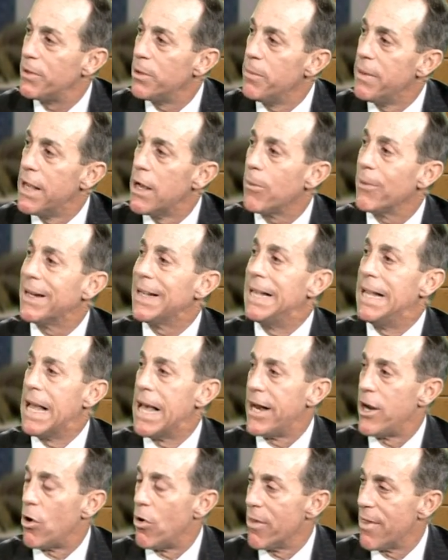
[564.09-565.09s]
to be able to
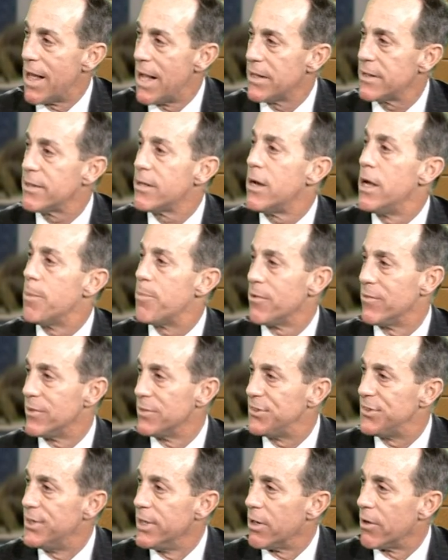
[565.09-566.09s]
get on that type of a
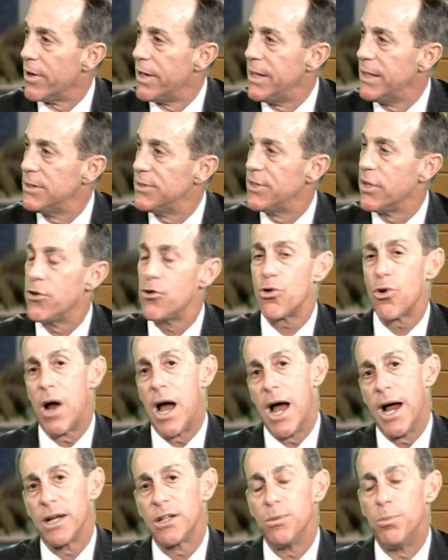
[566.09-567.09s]
series,
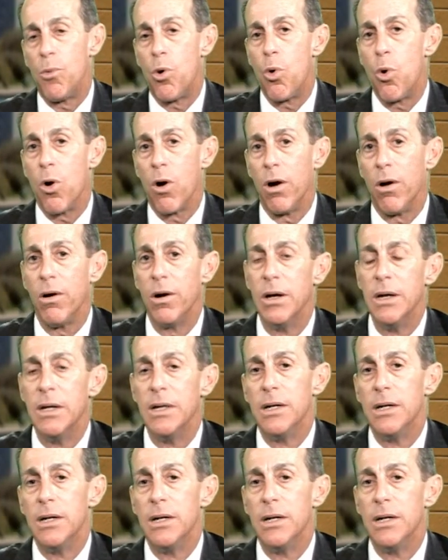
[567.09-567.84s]
attract more